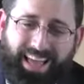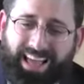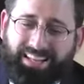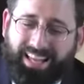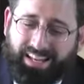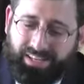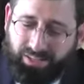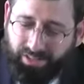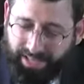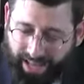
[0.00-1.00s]
And yet it
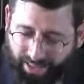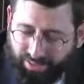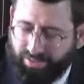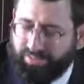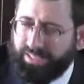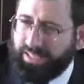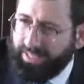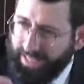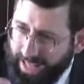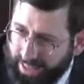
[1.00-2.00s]
gathers and
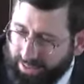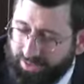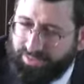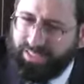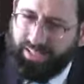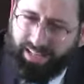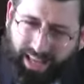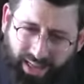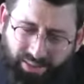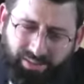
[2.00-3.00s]
it gathers and it
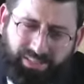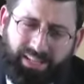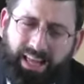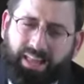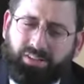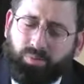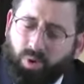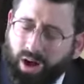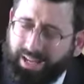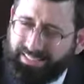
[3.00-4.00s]
gathers and it gathers.
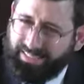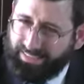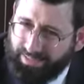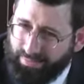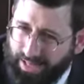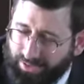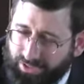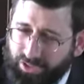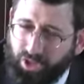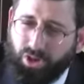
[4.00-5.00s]
Why, says the
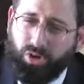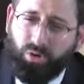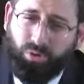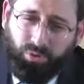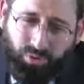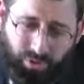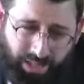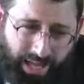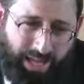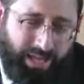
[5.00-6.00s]
Medrash?
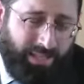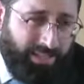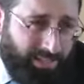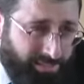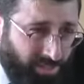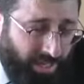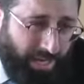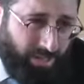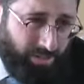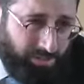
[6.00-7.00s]
Ulai yigzar
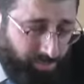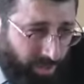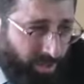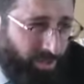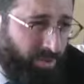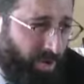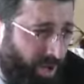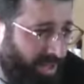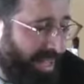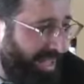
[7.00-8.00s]
hakadosh baruch hu
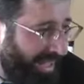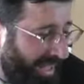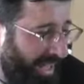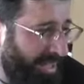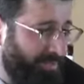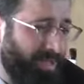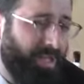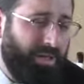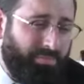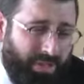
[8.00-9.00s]
alai chayim.
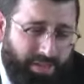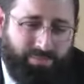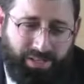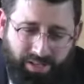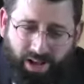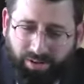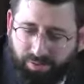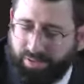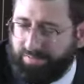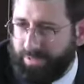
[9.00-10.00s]
Maybe God
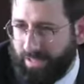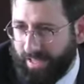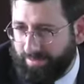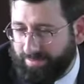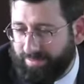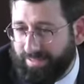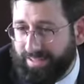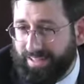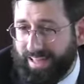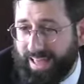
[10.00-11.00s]
will give me life.
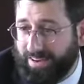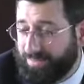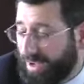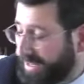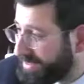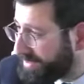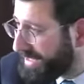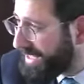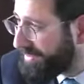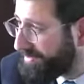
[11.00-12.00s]
And if God gives me
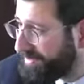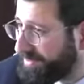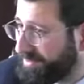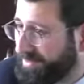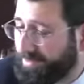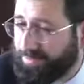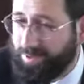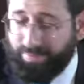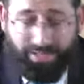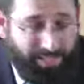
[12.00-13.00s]
life,
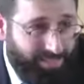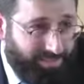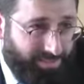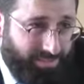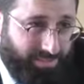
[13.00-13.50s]
what am I going to eat?